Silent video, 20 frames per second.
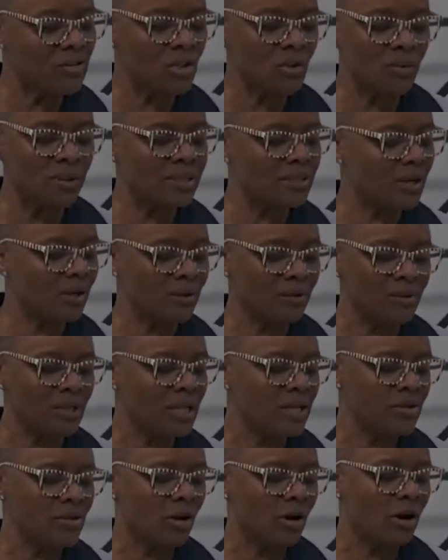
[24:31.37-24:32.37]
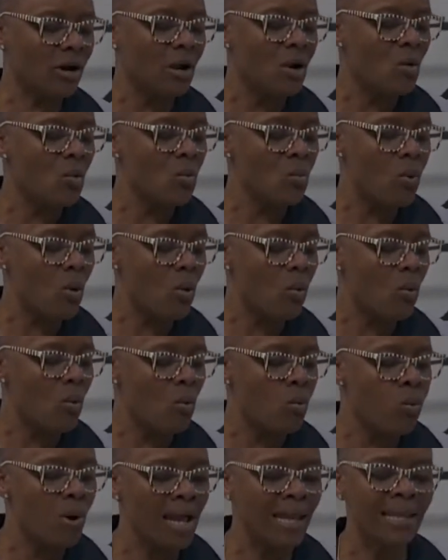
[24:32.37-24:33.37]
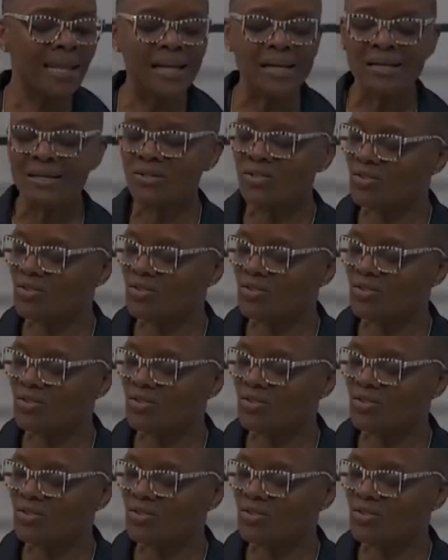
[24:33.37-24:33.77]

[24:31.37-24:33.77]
you in your willingness